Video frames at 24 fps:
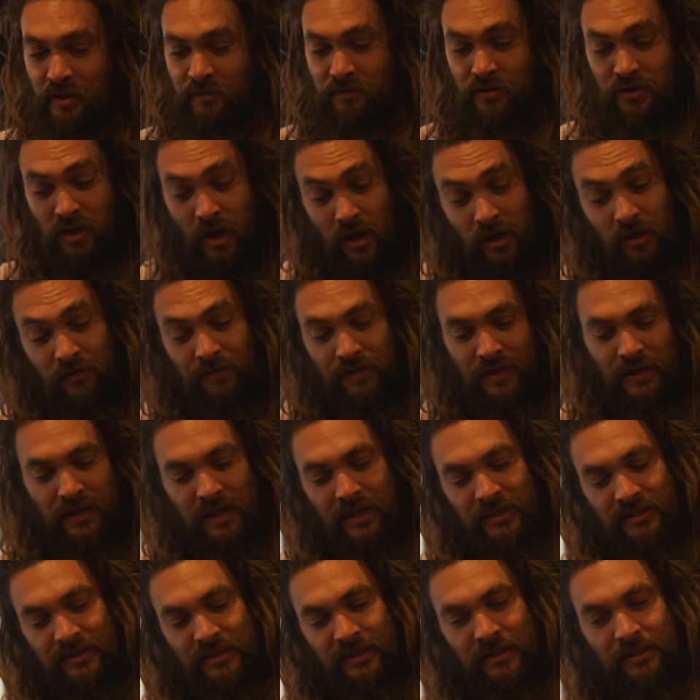photography
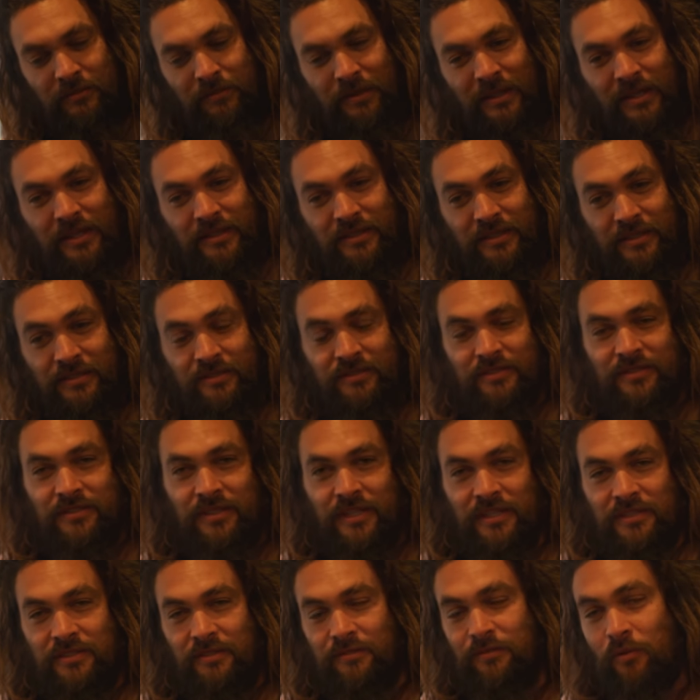lenses, because it's
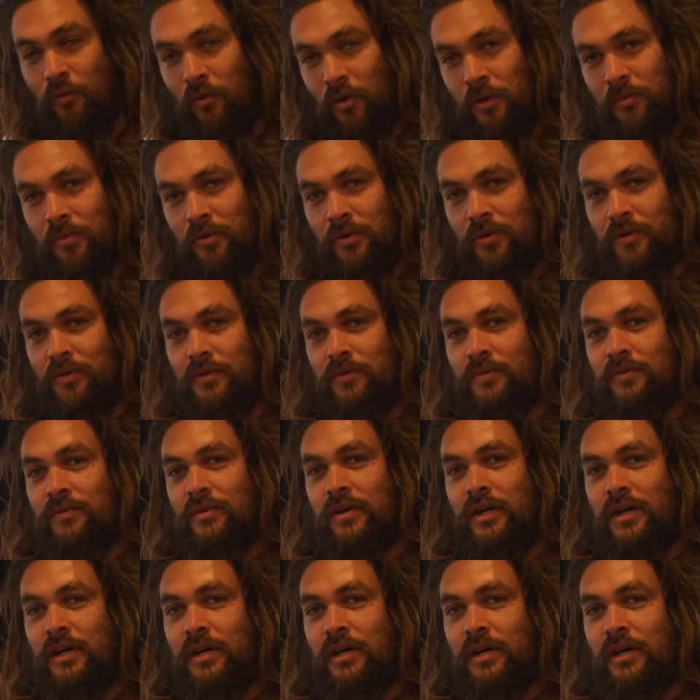affordable,